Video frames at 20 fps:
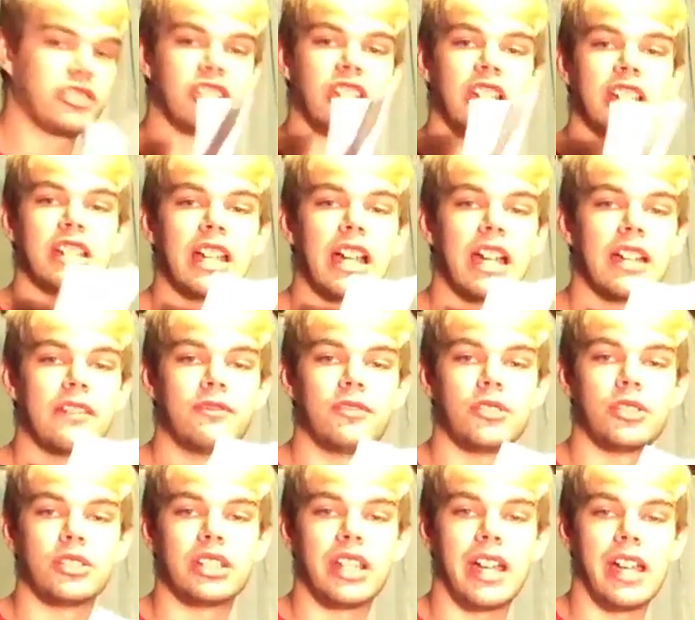study guide
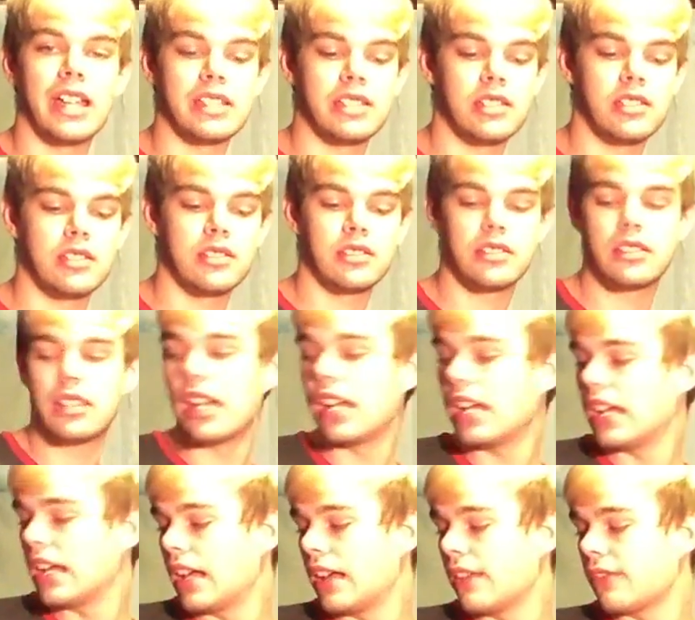for a test that
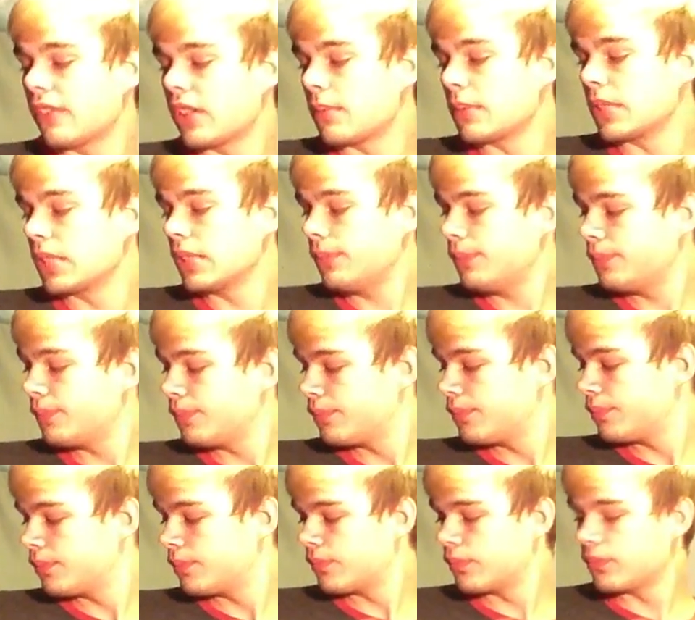I have coming up.
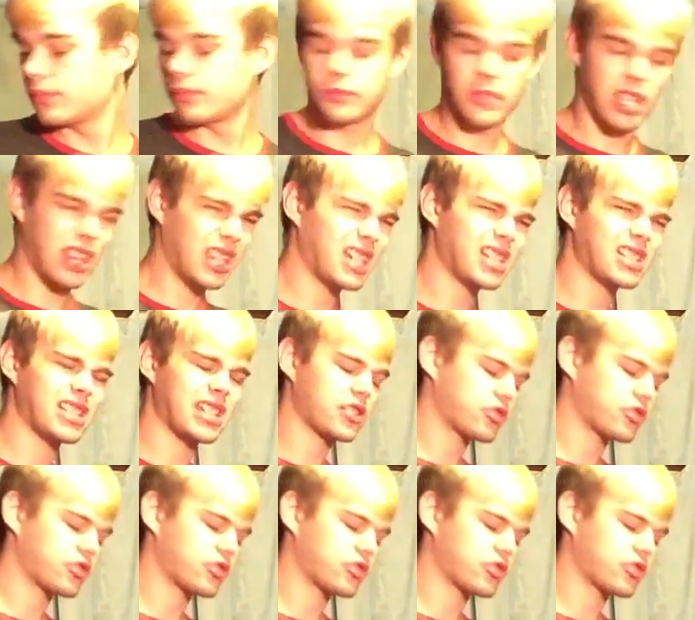I think it's